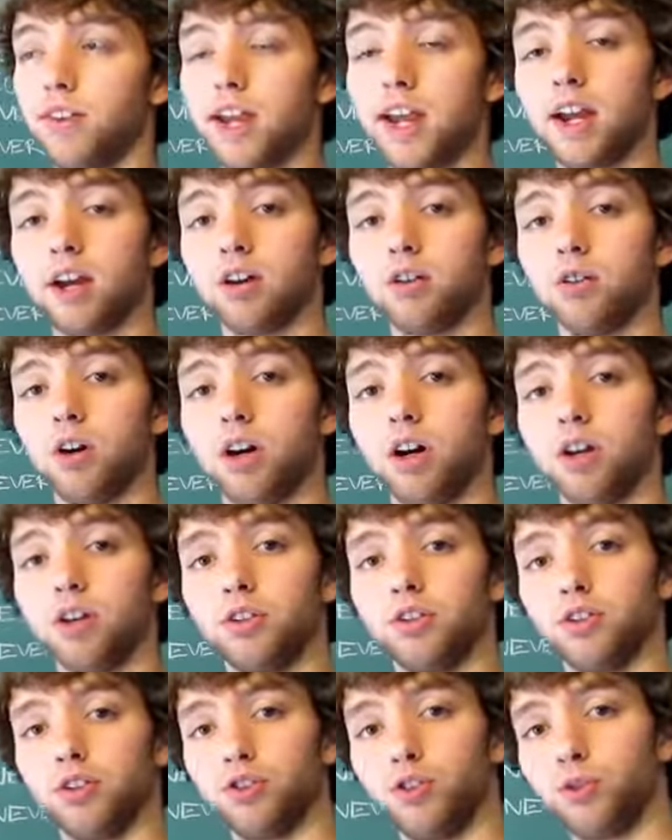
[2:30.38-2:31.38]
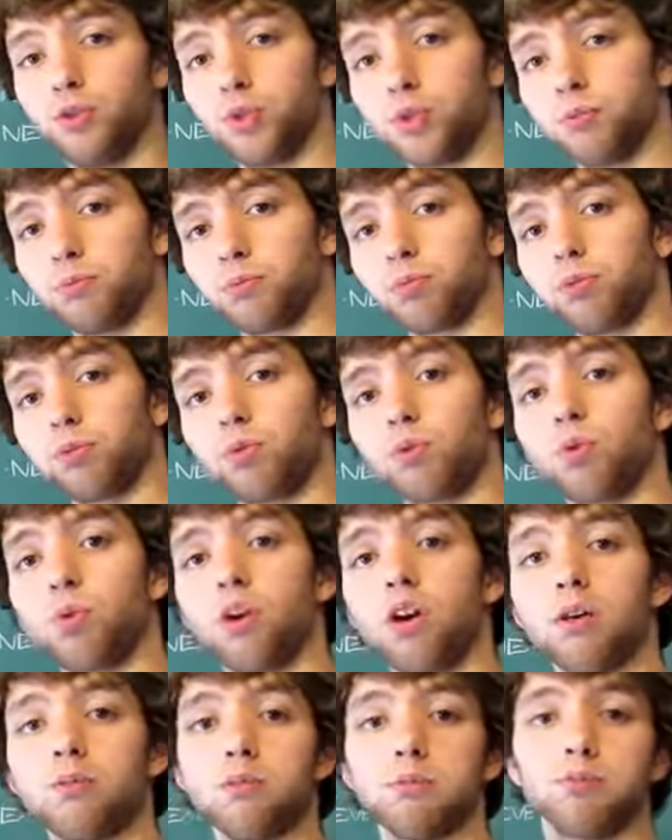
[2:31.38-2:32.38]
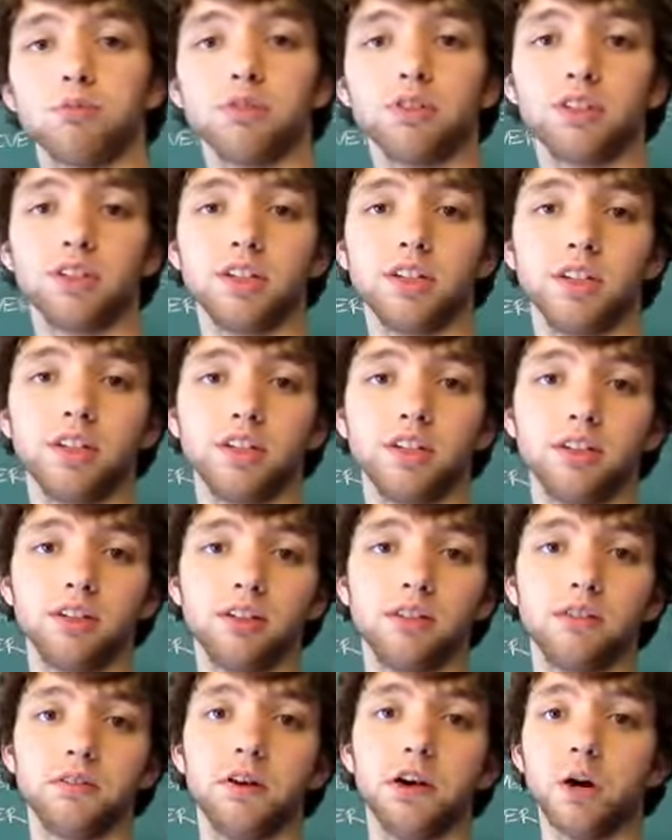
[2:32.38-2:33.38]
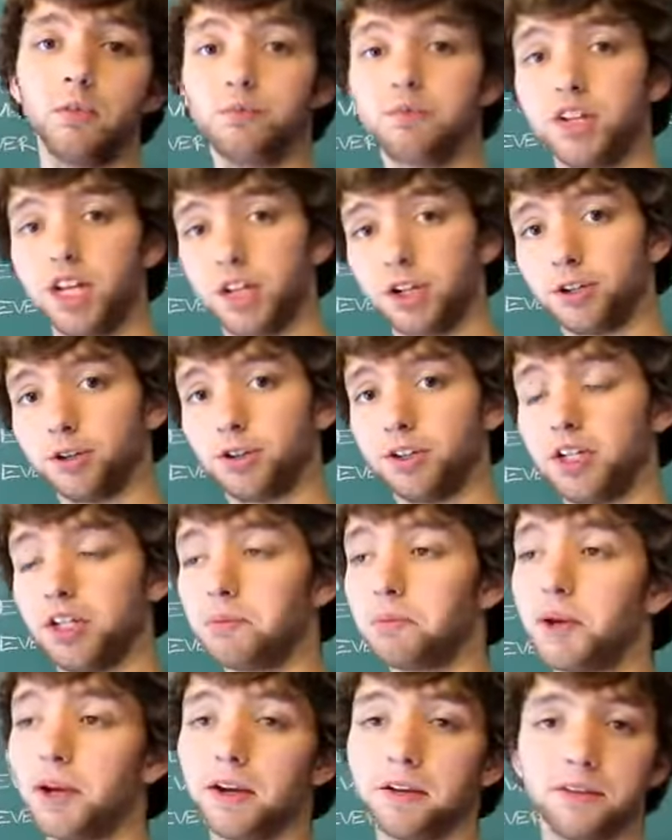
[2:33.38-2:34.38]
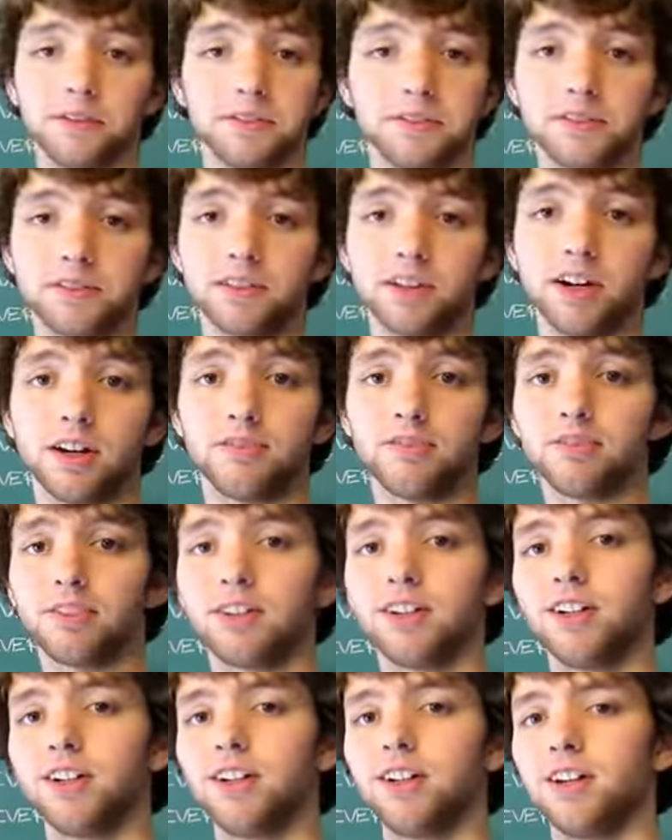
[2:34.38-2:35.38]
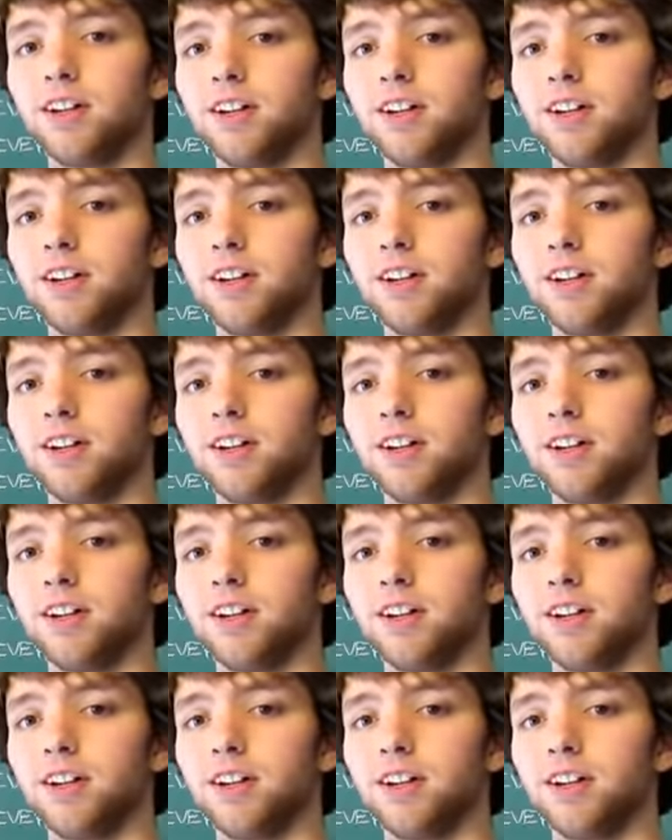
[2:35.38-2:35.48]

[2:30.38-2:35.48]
now you can probably update your email and stuff.